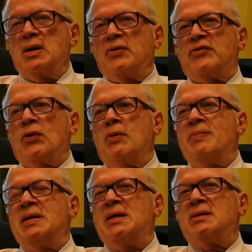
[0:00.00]
So
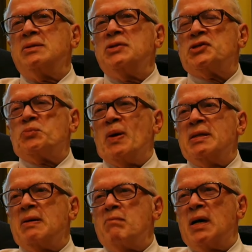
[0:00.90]
immediately you're
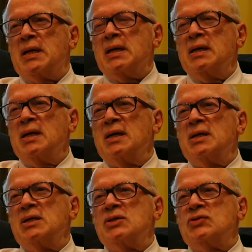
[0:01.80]
spending money
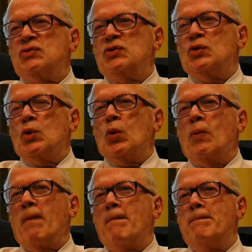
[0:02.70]

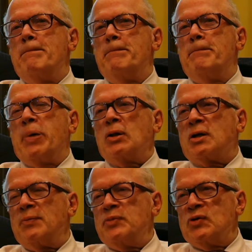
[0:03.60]
to bulk
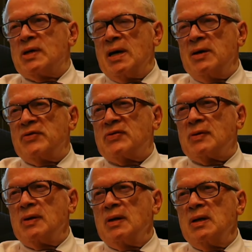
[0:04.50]
up your case.
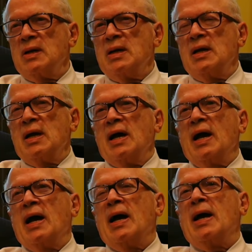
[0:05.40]

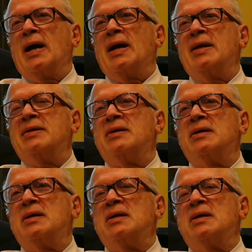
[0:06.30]
And
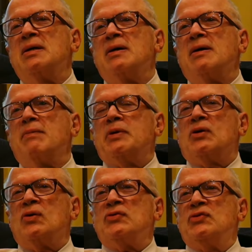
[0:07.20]

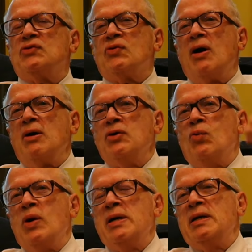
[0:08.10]
because your trial, you're
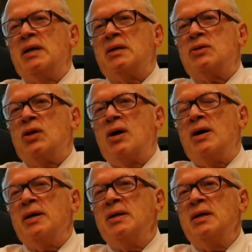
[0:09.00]
waiting
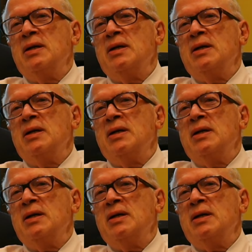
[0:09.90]
online